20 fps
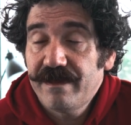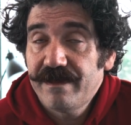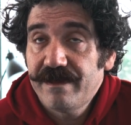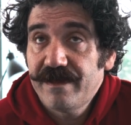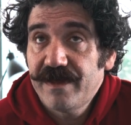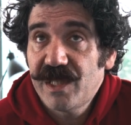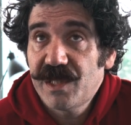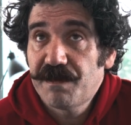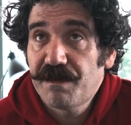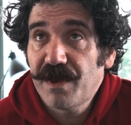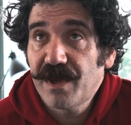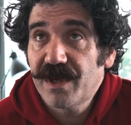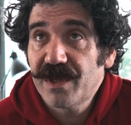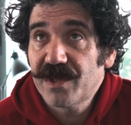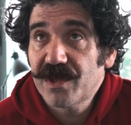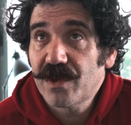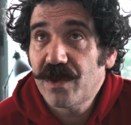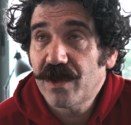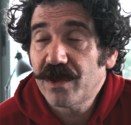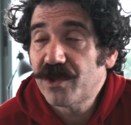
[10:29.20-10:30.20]
this book
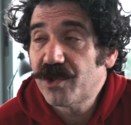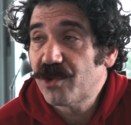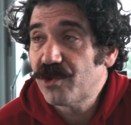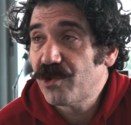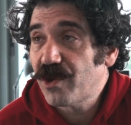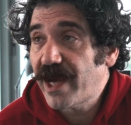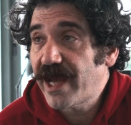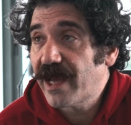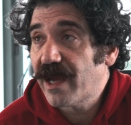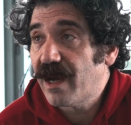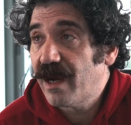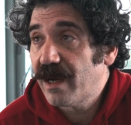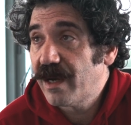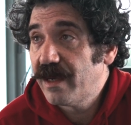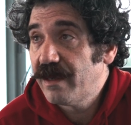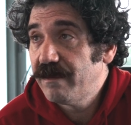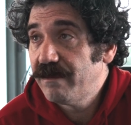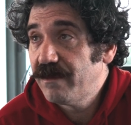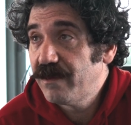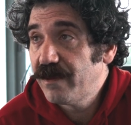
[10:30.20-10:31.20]
is called Strike
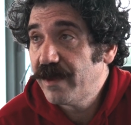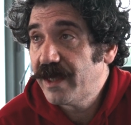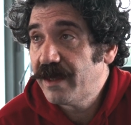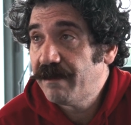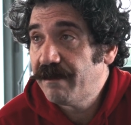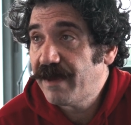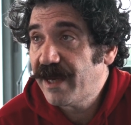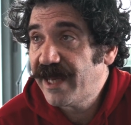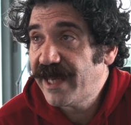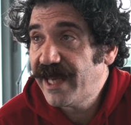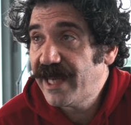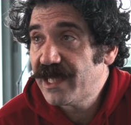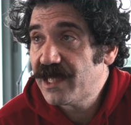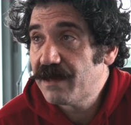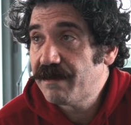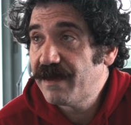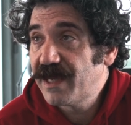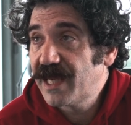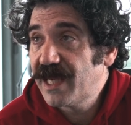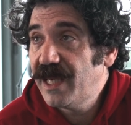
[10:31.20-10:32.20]
Art, written by
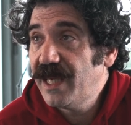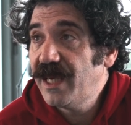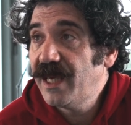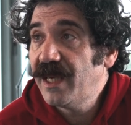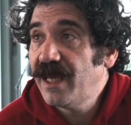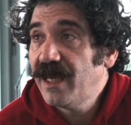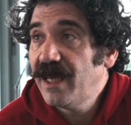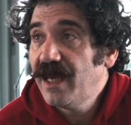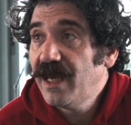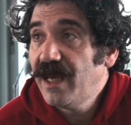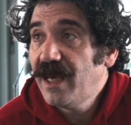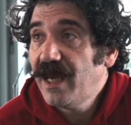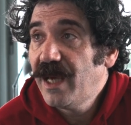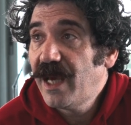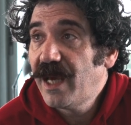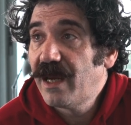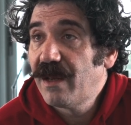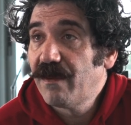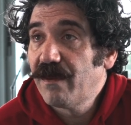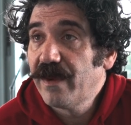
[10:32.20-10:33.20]
Yates McKee,
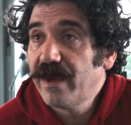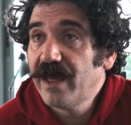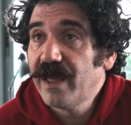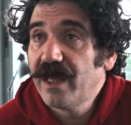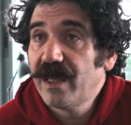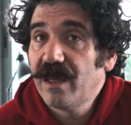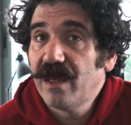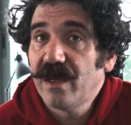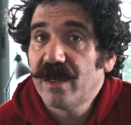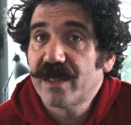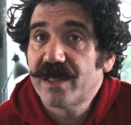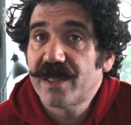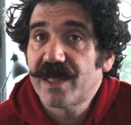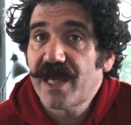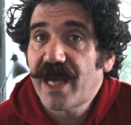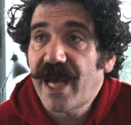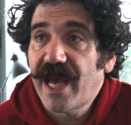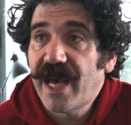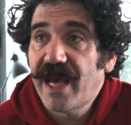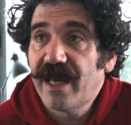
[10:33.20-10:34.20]
and it really
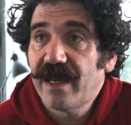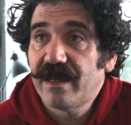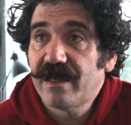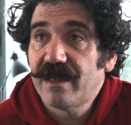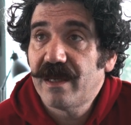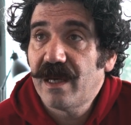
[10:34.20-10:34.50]
looks at